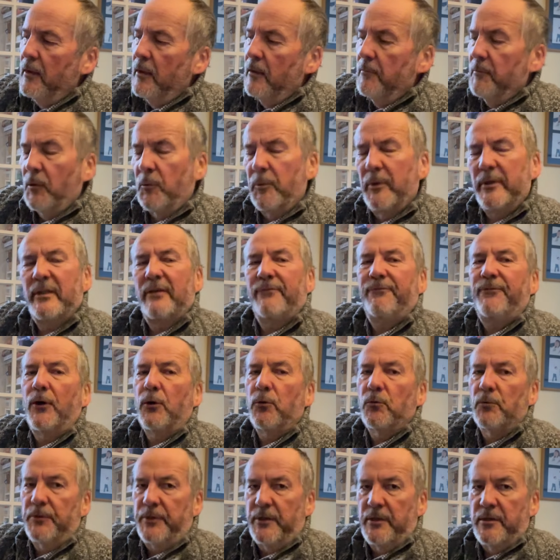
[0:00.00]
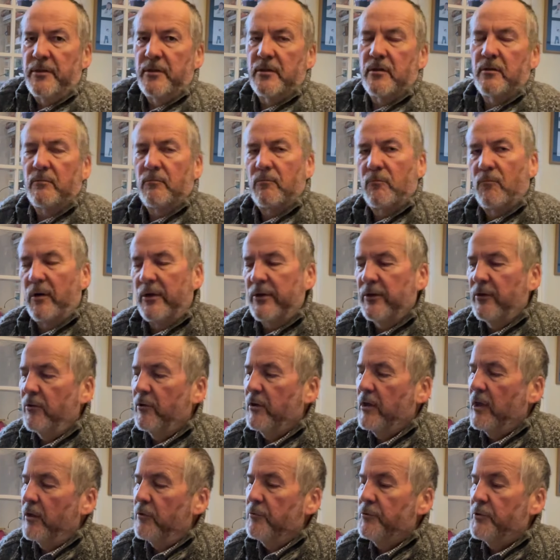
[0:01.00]
But with the folders, when you
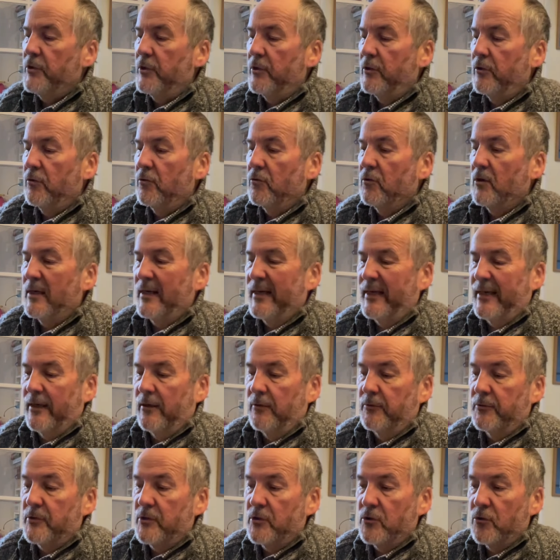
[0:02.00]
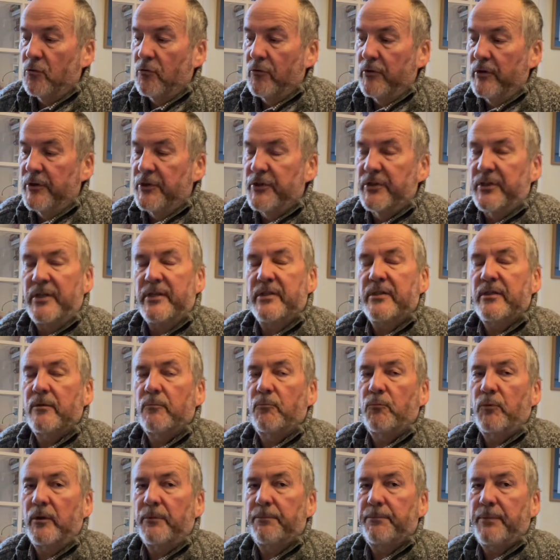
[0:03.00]
go to your cloud storage system
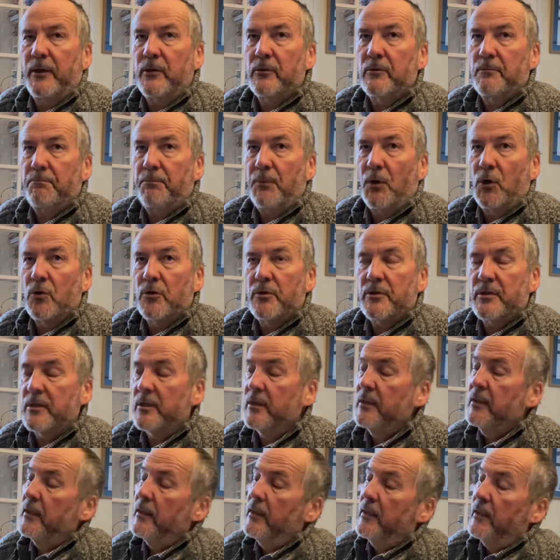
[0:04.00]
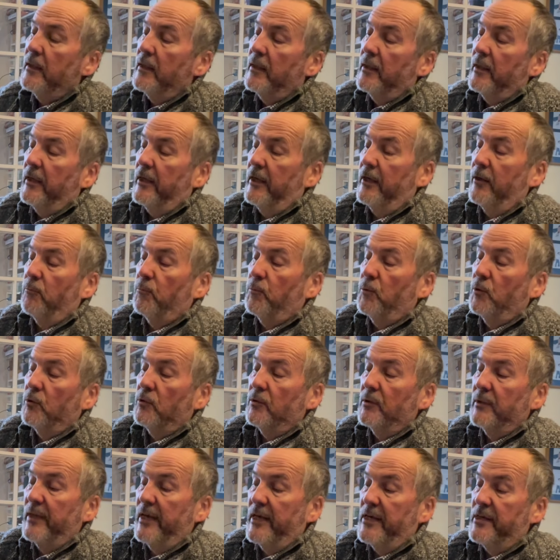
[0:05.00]
with Postbox, it will
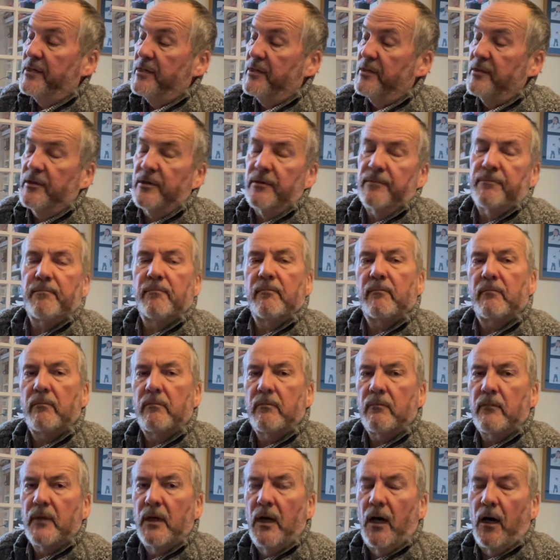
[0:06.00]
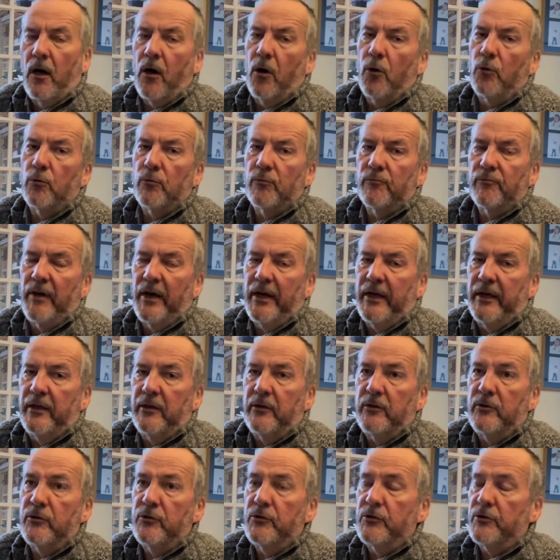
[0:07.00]
list a whole
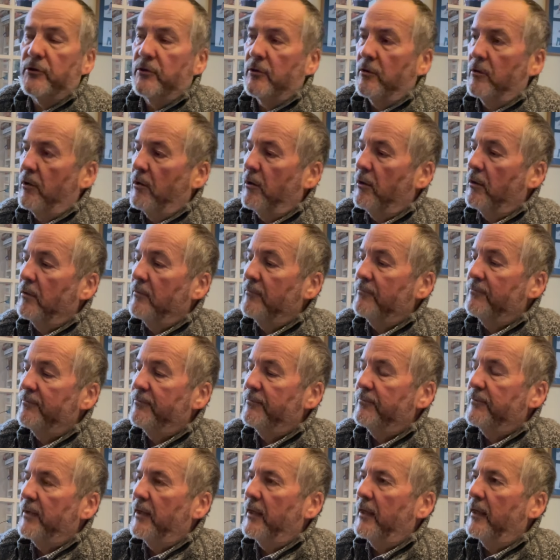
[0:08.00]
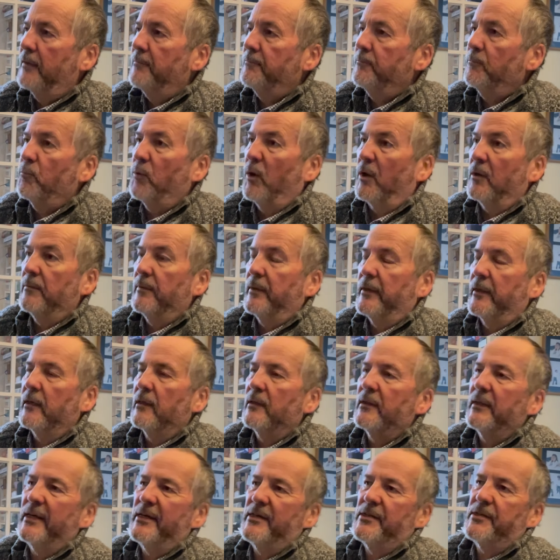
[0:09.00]
range of, it'll
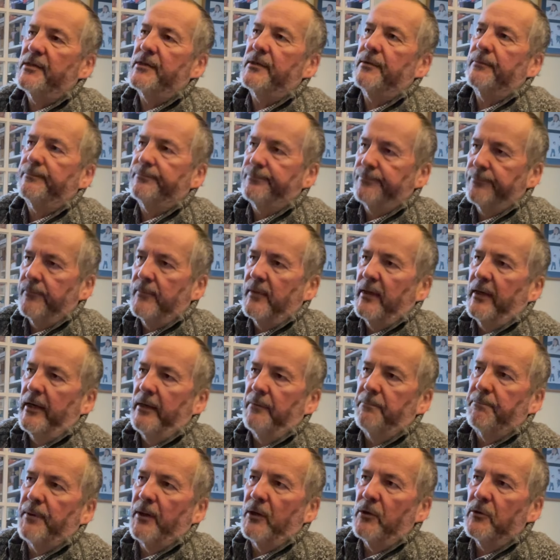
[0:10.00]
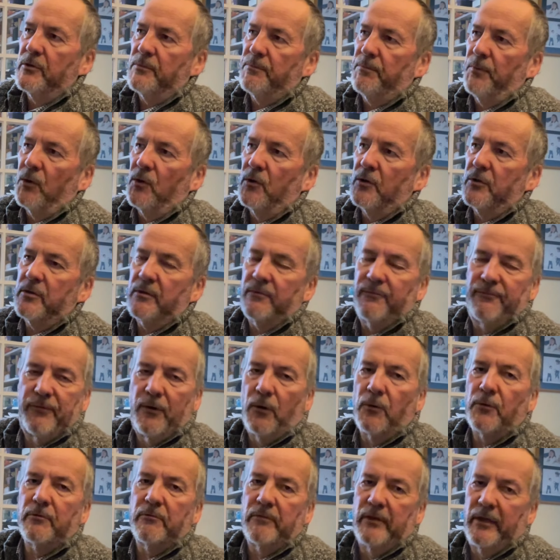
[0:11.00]
list in Postbox
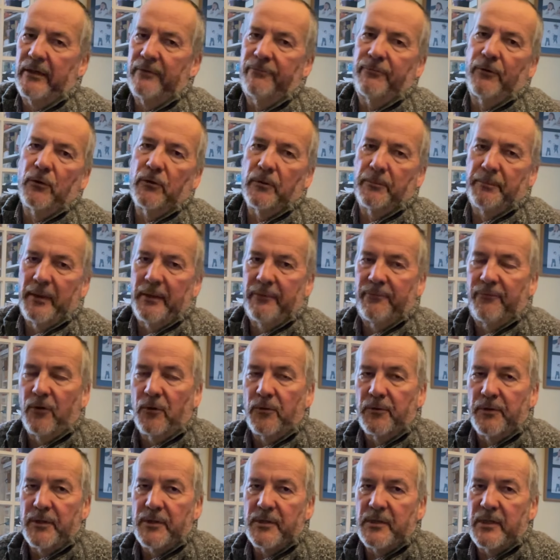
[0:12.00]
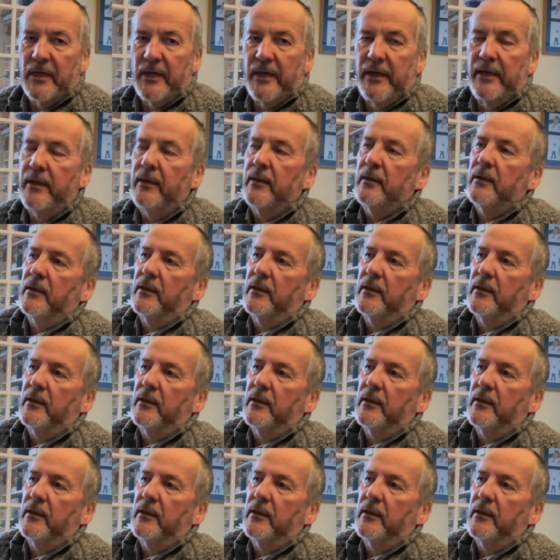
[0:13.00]
folder A, folder B, folder C.